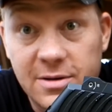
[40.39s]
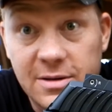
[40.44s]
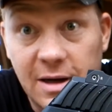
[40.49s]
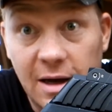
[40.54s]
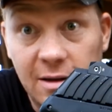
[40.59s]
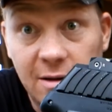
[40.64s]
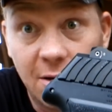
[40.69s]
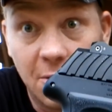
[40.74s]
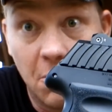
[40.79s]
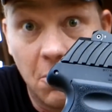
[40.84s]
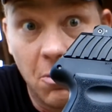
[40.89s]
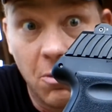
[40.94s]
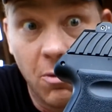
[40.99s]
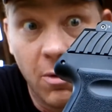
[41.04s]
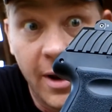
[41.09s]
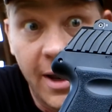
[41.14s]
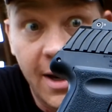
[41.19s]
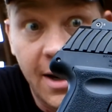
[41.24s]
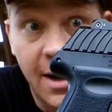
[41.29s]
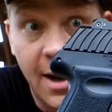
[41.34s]
It's got the
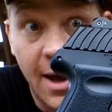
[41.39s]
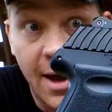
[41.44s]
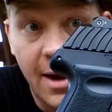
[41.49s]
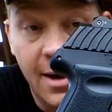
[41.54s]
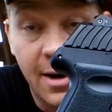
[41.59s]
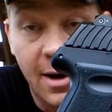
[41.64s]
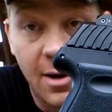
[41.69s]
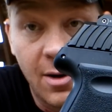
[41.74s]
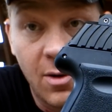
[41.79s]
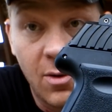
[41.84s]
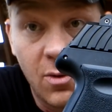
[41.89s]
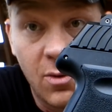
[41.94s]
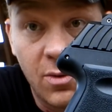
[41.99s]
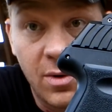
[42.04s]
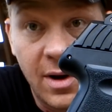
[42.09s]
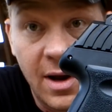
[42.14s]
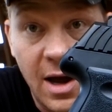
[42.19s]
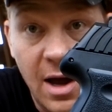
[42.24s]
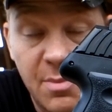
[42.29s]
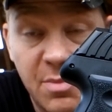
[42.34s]
red dot
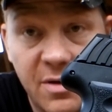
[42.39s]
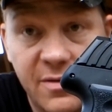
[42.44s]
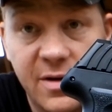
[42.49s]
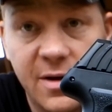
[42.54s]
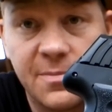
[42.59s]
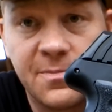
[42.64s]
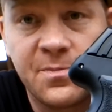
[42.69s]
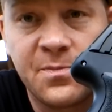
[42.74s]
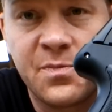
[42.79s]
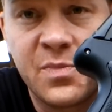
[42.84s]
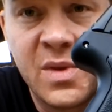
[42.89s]
on top of it.